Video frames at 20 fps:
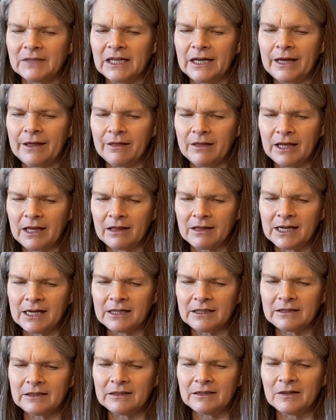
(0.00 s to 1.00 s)
I think
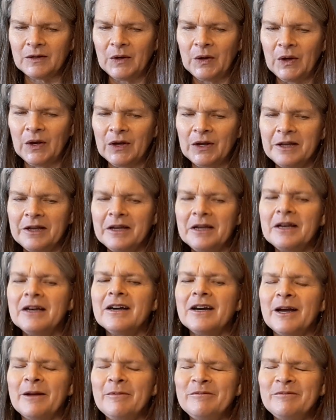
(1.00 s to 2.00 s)

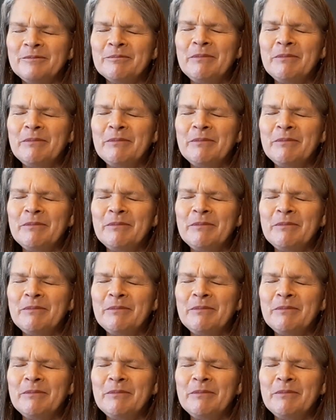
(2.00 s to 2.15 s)
I'm